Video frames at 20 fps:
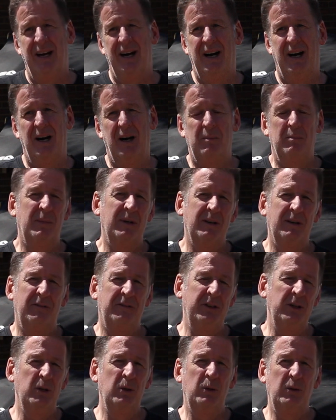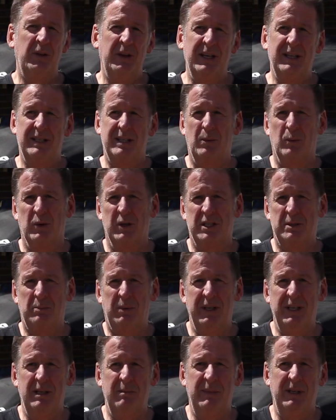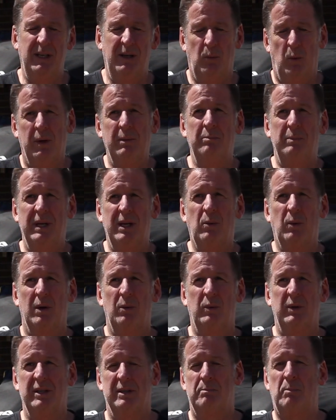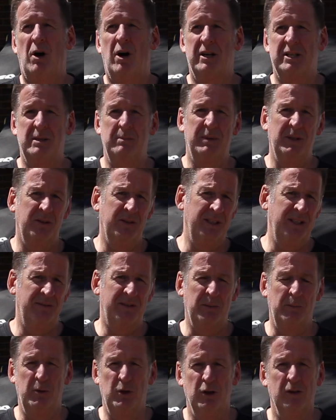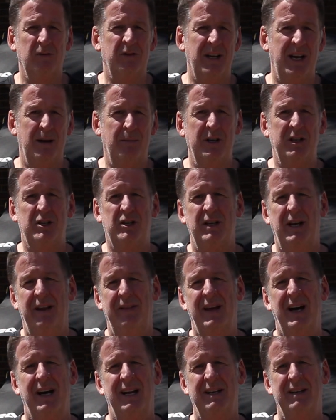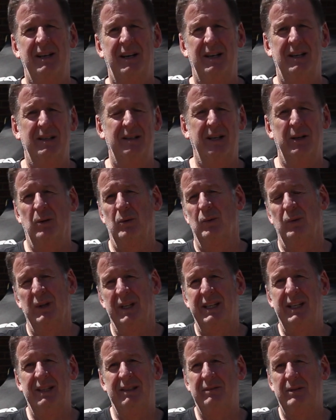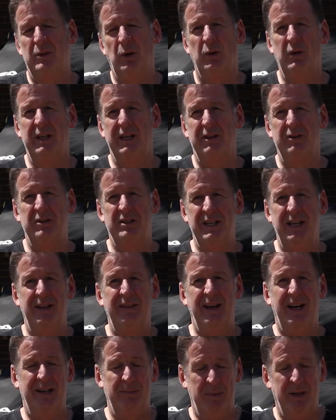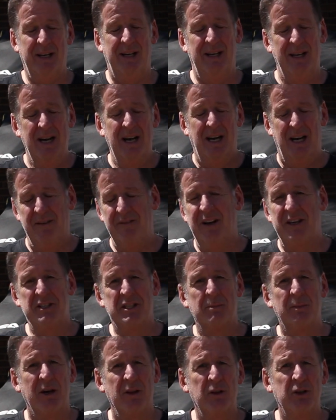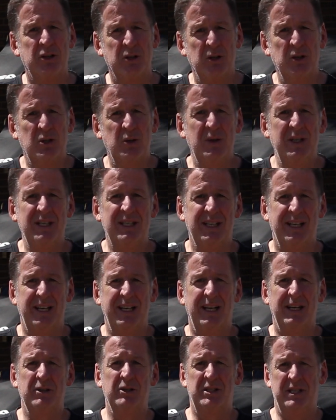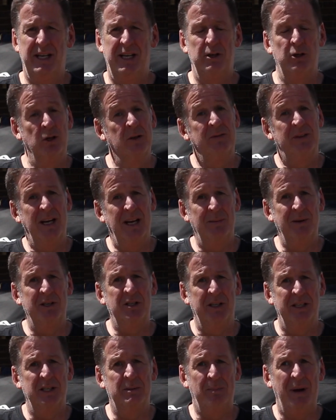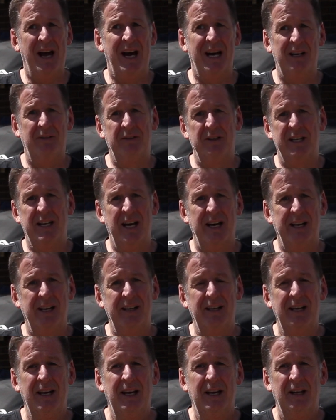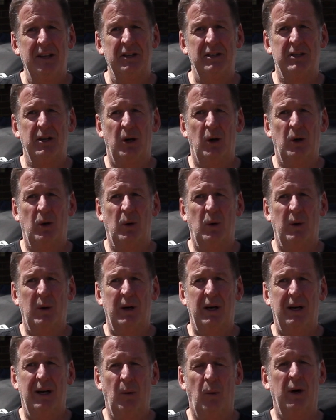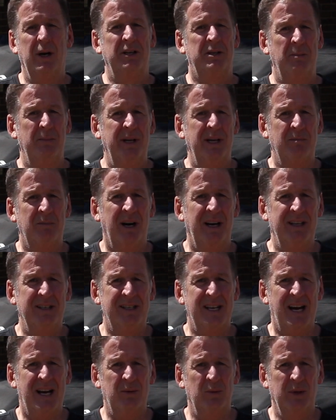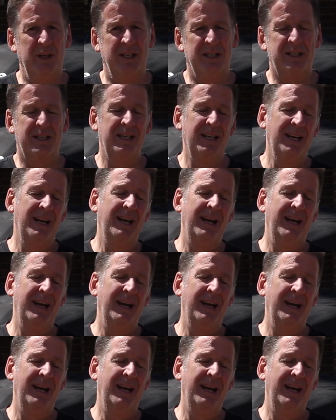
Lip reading: A few things that were explained to me, and one big one was possibility of some nerve damage. And that I don't really totally understand that, but I've had some other surgeries and I understand nerve damage, and it's bad if you get it. So I wanted to minimize that risk.